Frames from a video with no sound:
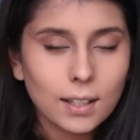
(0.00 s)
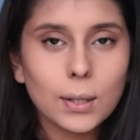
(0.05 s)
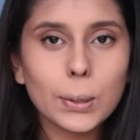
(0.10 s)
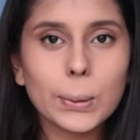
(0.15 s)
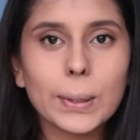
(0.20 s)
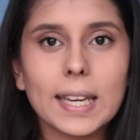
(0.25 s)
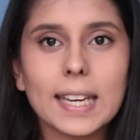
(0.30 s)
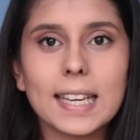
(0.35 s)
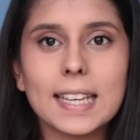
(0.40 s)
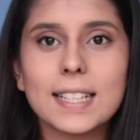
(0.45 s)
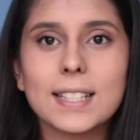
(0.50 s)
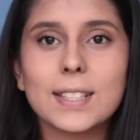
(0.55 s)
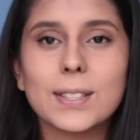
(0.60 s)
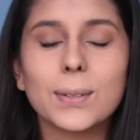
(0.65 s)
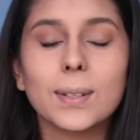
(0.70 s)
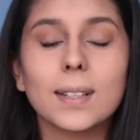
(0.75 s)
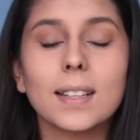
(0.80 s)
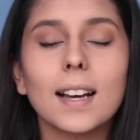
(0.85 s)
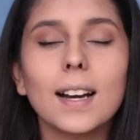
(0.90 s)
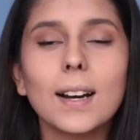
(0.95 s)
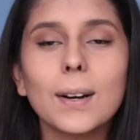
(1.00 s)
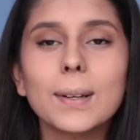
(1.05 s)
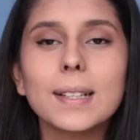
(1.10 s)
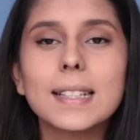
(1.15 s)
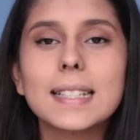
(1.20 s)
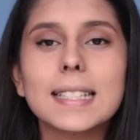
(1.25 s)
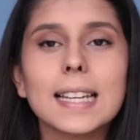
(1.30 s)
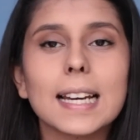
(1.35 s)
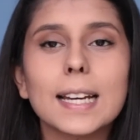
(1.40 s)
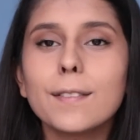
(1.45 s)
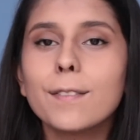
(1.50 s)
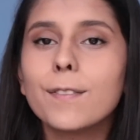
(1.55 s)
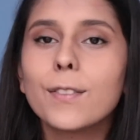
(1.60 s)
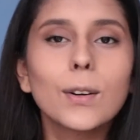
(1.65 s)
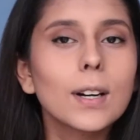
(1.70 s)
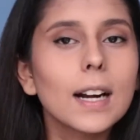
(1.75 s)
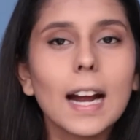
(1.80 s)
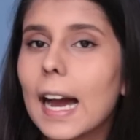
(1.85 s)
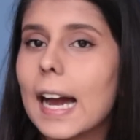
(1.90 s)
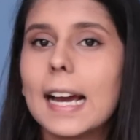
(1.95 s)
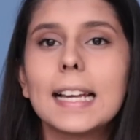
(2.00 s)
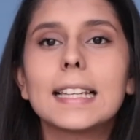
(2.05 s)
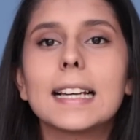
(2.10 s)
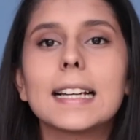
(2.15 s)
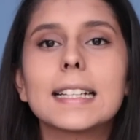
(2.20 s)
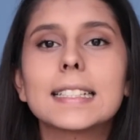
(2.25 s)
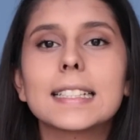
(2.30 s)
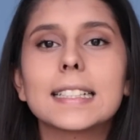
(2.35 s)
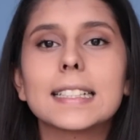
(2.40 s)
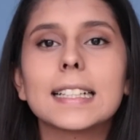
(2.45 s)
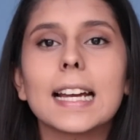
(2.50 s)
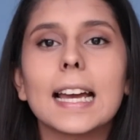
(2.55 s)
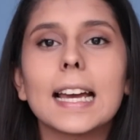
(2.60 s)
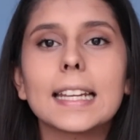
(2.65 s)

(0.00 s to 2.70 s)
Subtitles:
Okay, so now it's time for highlighter,